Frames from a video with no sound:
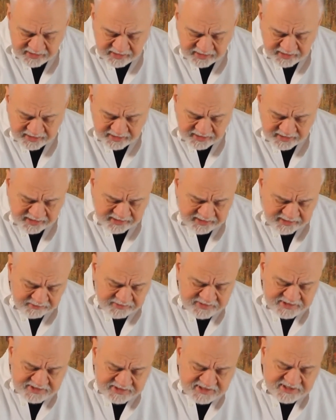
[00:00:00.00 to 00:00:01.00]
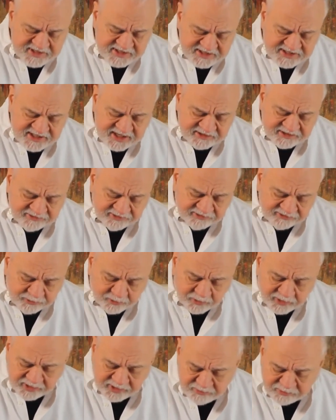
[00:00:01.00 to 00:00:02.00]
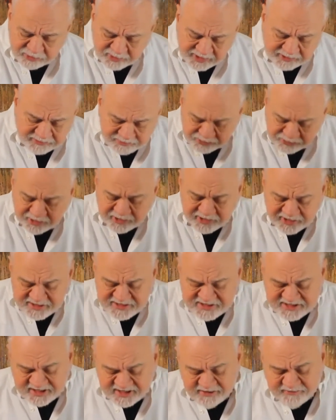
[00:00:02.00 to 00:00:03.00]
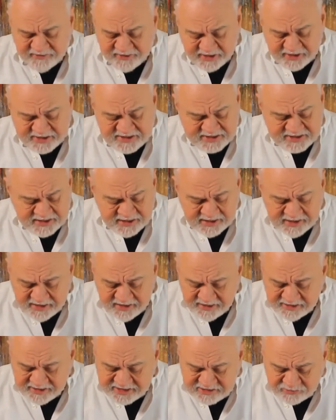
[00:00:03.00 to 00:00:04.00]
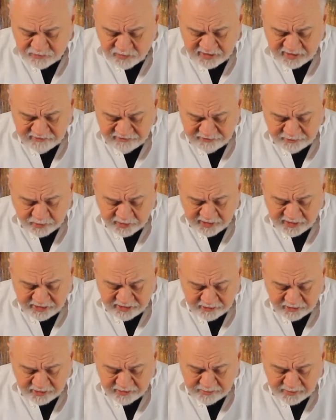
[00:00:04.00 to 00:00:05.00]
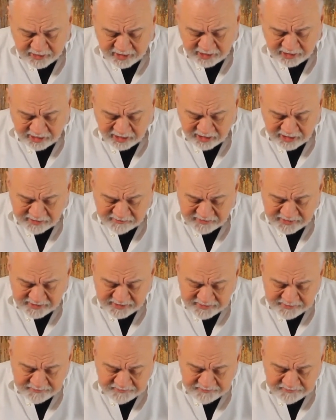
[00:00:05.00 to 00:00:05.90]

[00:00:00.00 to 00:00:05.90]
And it was a success for Ford, and Brooklyn's given us this 143rd model of it.